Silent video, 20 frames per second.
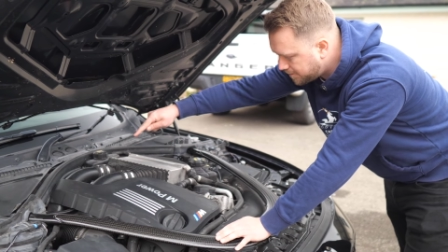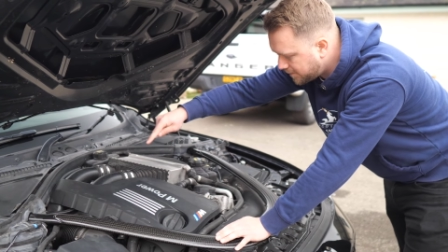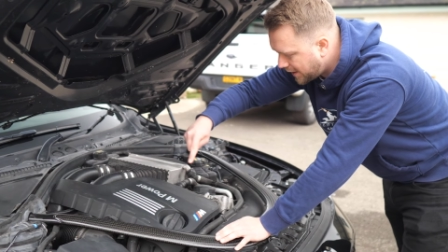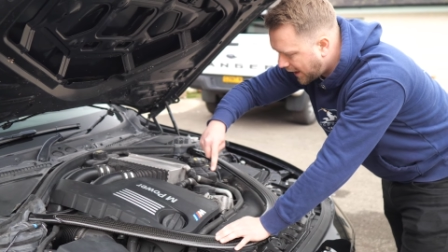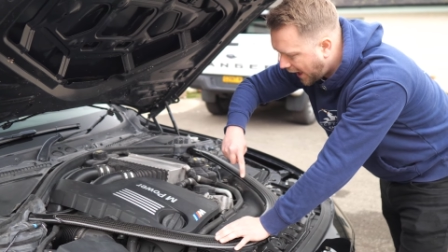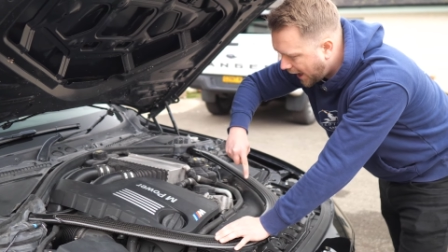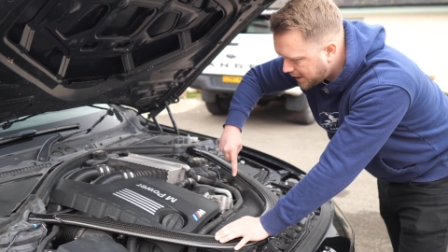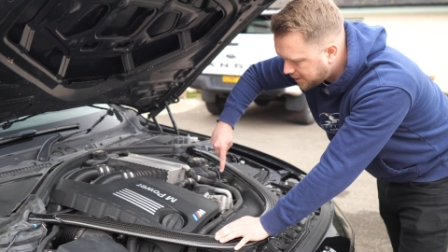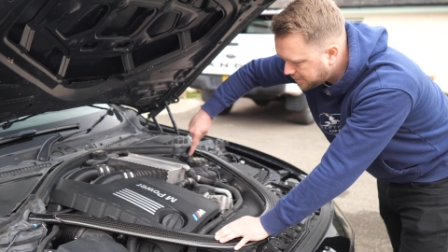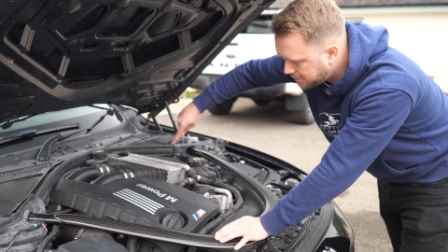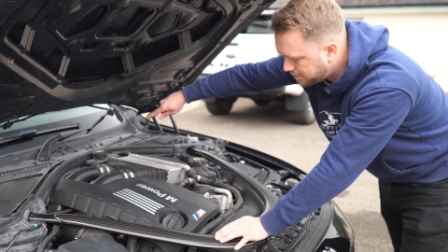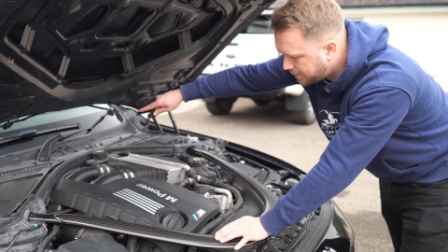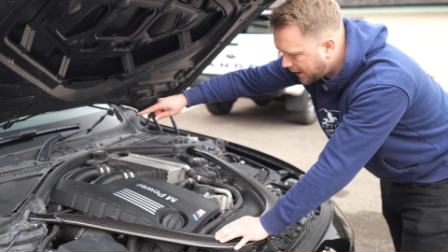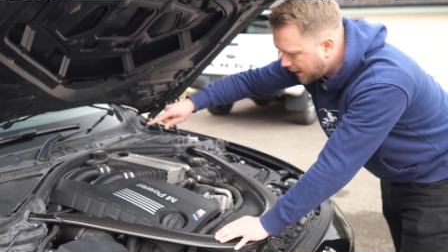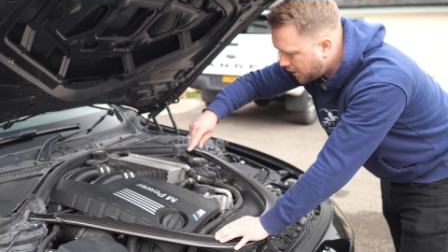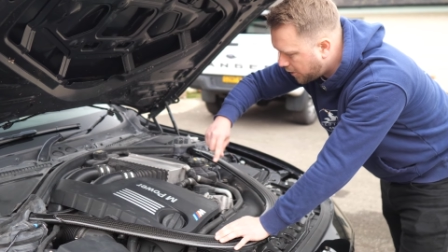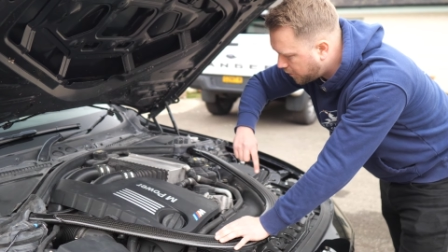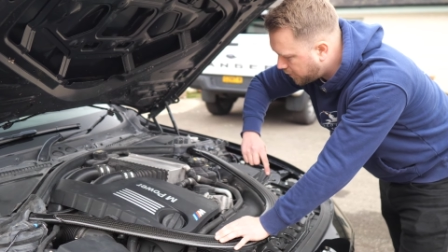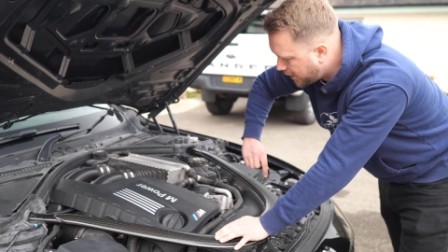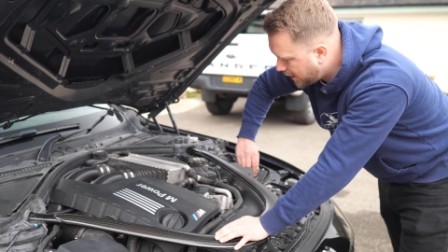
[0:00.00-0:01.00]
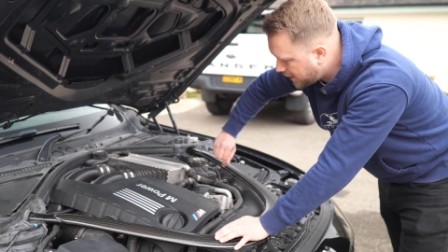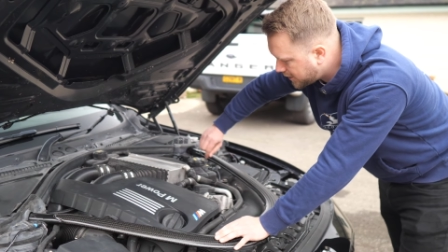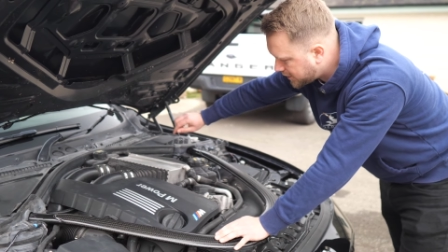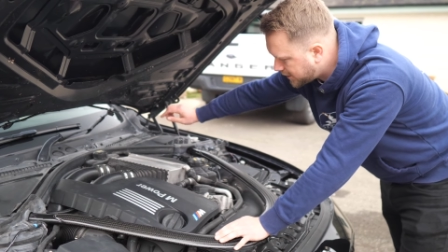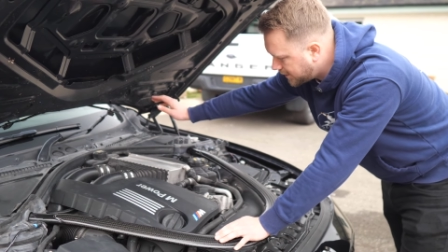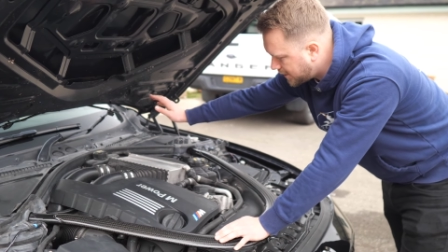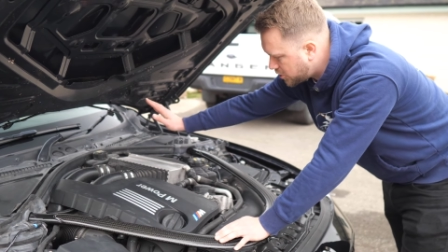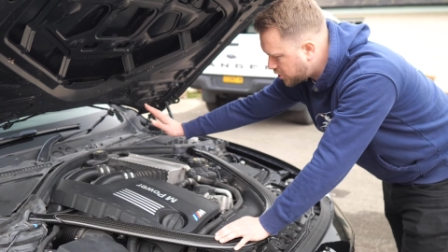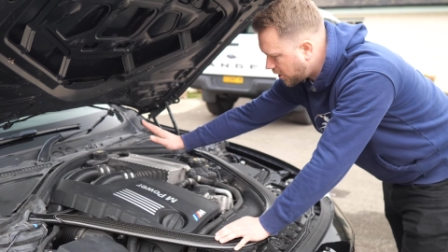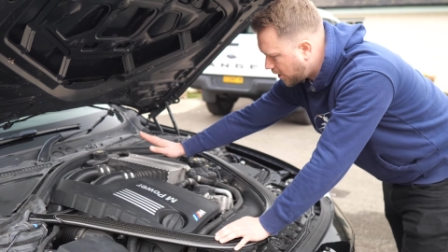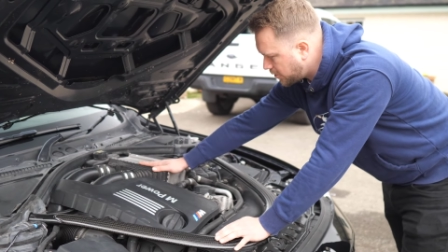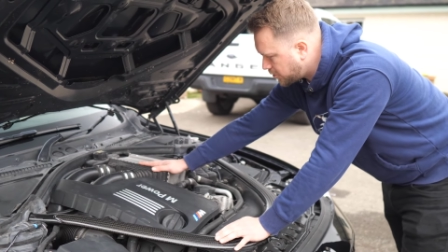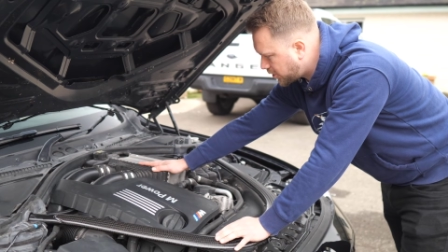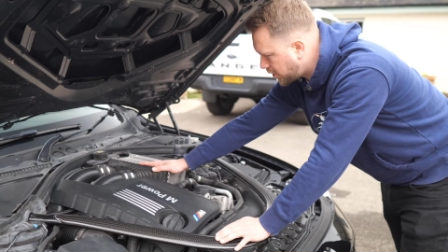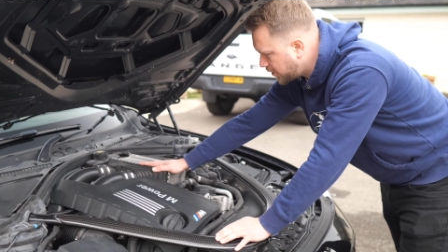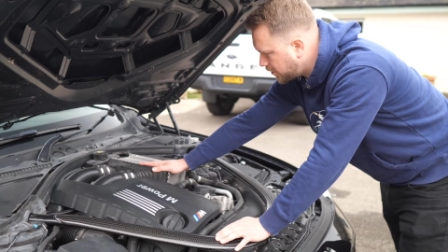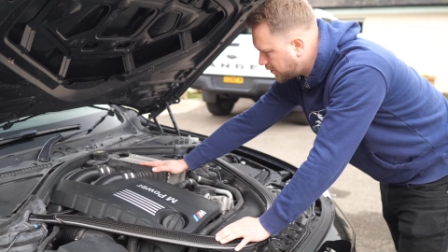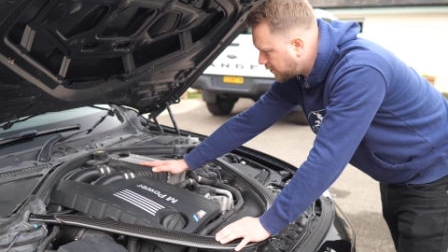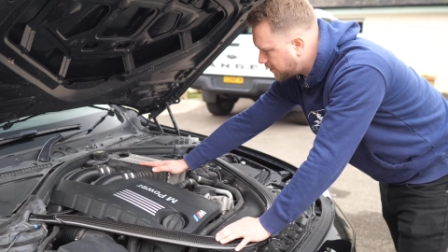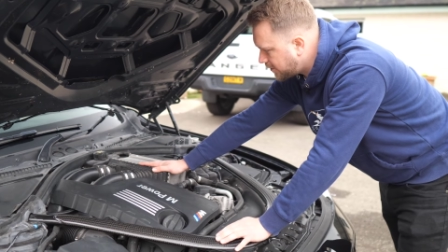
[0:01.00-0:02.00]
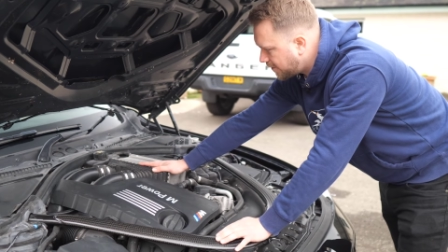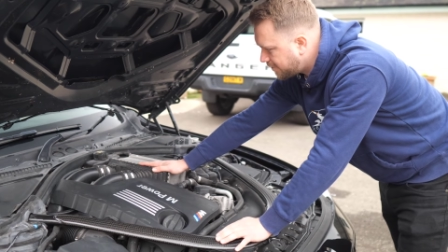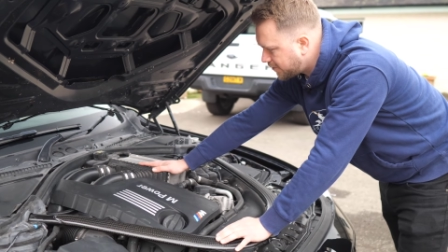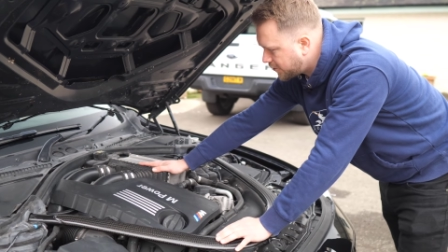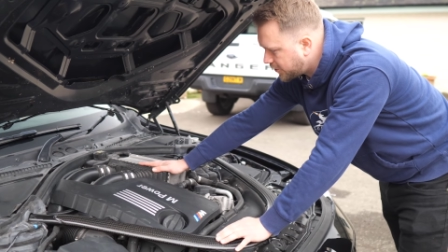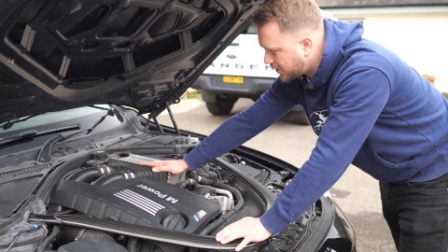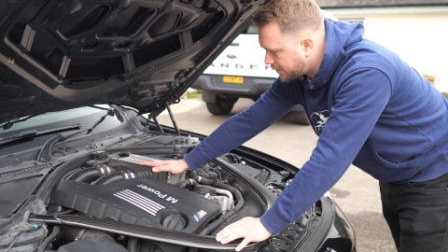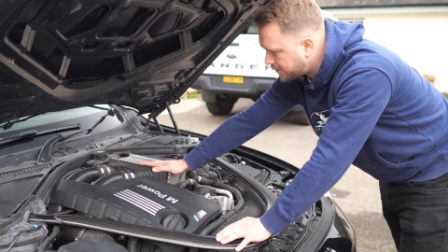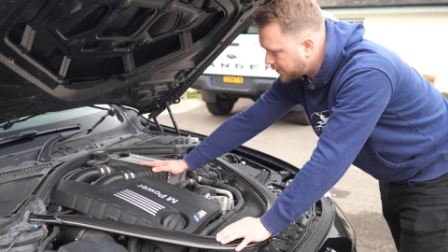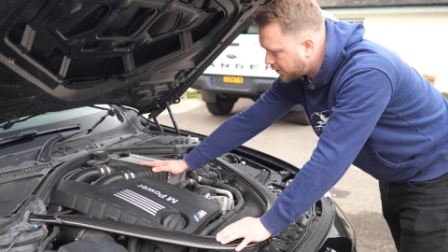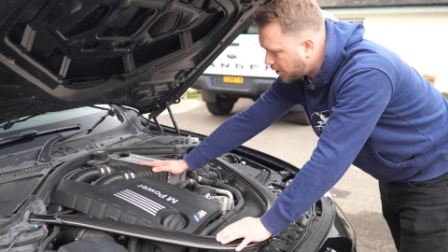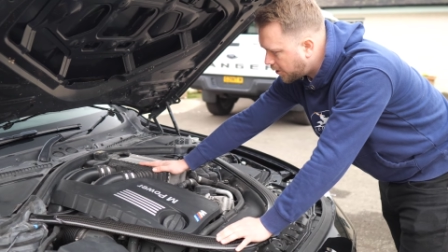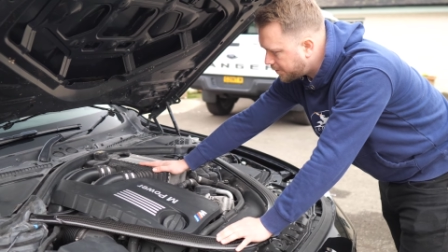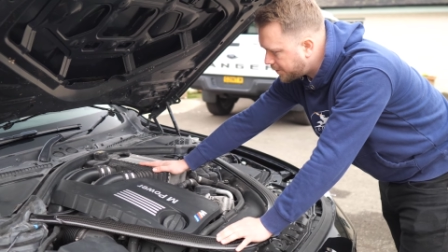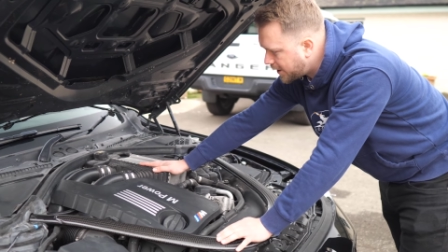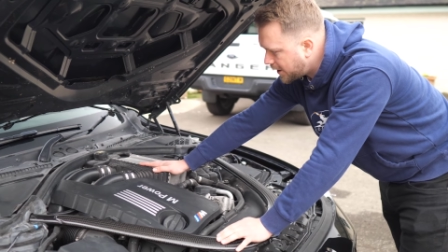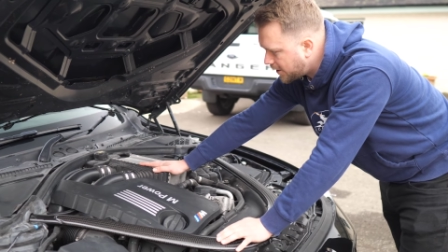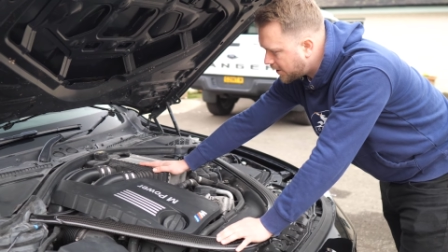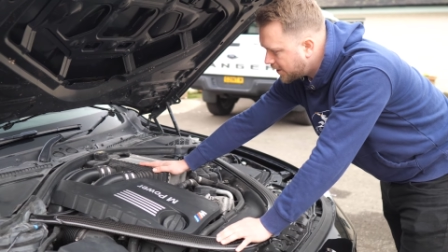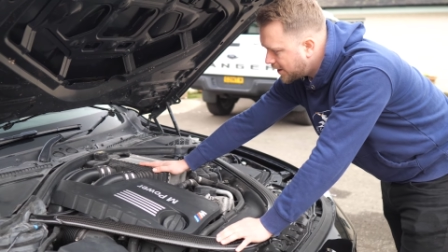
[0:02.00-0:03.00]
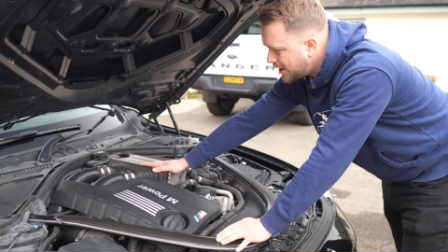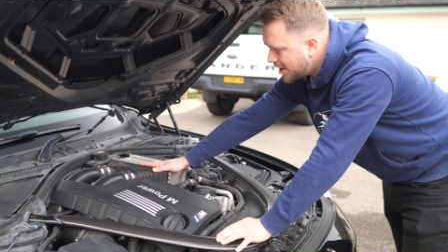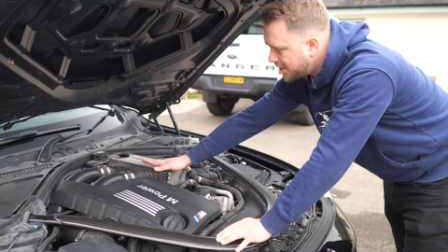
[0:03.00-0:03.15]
hidden by all this and the charge cooler and everything up top here.